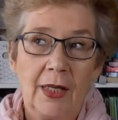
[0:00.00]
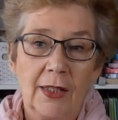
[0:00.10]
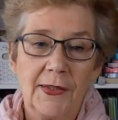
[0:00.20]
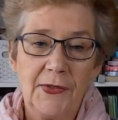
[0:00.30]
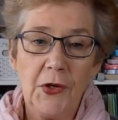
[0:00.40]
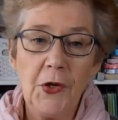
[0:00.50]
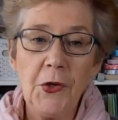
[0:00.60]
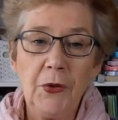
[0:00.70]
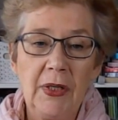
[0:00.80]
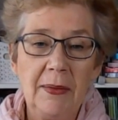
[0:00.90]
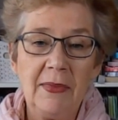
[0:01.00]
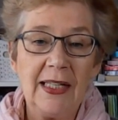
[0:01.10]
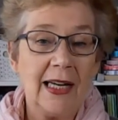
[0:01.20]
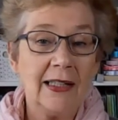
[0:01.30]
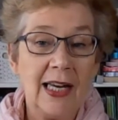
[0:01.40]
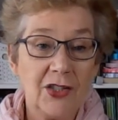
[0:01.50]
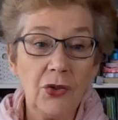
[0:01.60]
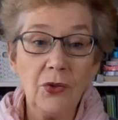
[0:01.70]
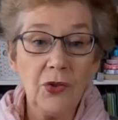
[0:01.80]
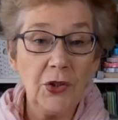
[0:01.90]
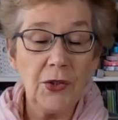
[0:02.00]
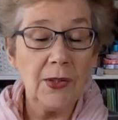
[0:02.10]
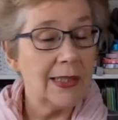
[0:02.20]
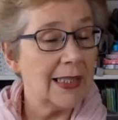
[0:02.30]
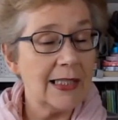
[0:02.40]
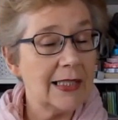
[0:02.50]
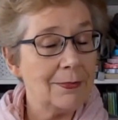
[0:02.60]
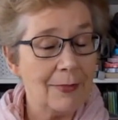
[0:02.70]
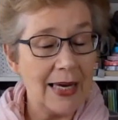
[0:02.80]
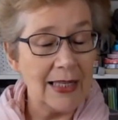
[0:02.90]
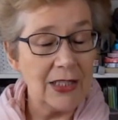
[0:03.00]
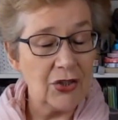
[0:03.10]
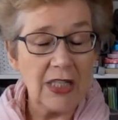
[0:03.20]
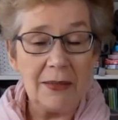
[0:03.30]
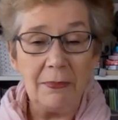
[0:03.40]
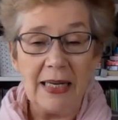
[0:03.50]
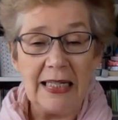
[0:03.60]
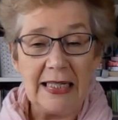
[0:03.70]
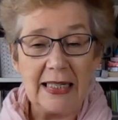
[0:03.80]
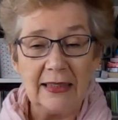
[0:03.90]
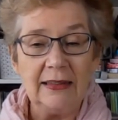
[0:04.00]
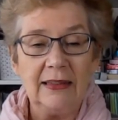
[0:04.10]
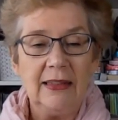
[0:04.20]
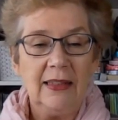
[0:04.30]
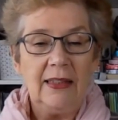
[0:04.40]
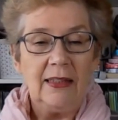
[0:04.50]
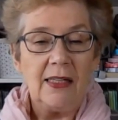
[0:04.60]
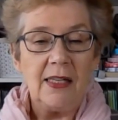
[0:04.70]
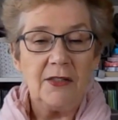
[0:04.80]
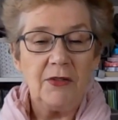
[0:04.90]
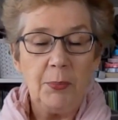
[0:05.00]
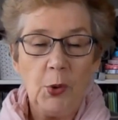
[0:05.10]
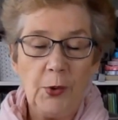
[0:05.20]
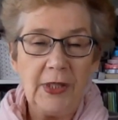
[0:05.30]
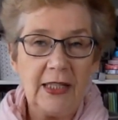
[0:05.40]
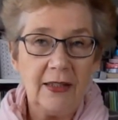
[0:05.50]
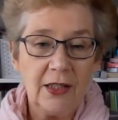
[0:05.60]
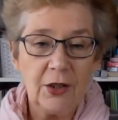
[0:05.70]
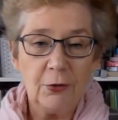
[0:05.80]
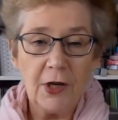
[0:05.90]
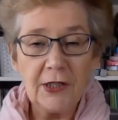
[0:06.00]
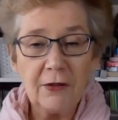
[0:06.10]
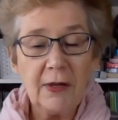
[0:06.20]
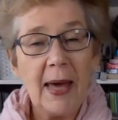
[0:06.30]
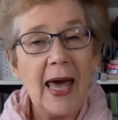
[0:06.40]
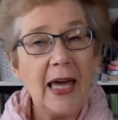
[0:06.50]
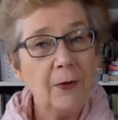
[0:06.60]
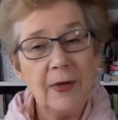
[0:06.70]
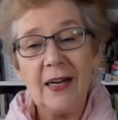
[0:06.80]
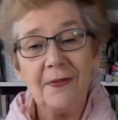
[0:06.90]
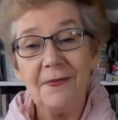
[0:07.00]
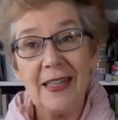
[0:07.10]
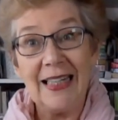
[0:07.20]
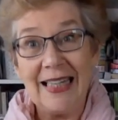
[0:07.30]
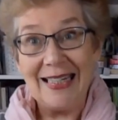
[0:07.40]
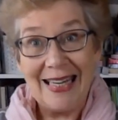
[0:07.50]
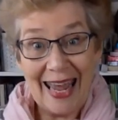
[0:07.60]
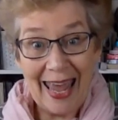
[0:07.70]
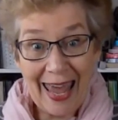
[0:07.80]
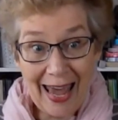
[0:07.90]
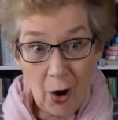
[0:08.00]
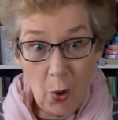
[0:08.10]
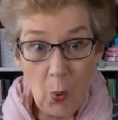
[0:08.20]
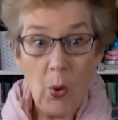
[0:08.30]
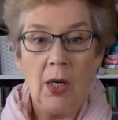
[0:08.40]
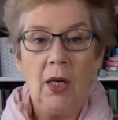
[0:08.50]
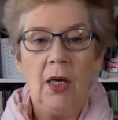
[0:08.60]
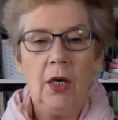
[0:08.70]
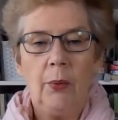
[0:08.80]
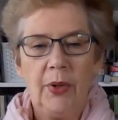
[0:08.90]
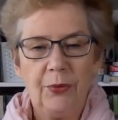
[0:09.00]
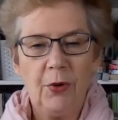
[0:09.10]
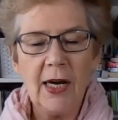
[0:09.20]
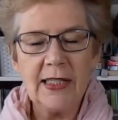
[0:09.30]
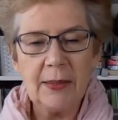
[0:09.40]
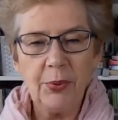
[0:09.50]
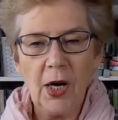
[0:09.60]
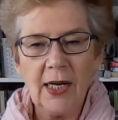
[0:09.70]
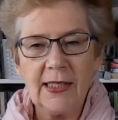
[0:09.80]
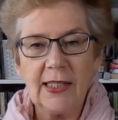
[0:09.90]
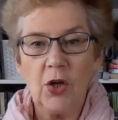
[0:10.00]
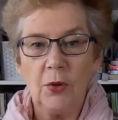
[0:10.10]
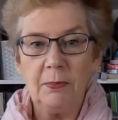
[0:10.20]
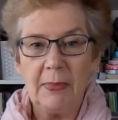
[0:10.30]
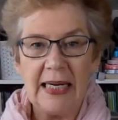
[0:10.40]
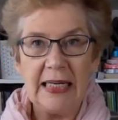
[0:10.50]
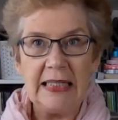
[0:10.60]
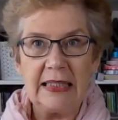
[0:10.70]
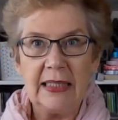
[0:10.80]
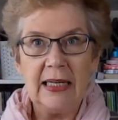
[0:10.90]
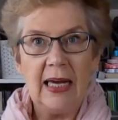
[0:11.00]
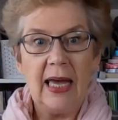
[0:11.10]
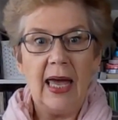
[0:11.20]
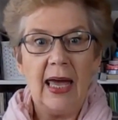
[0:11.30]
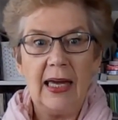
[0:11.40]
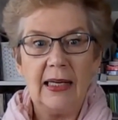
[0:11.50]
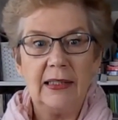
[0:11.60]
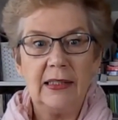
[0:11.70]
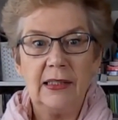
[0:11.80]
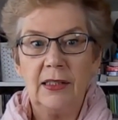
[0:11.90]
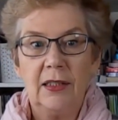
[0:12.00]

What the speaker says: So grim that our national news, yes, mainstream media, is reporting that the grocery pain we are feeling now with rising prices on meat and